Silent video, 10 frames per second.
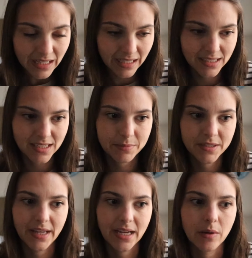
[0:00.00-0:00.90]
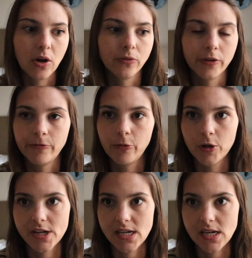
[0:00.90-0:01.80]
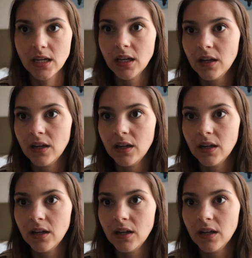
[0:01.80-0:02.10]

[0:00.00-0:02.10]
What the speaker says: It gets up to like over 40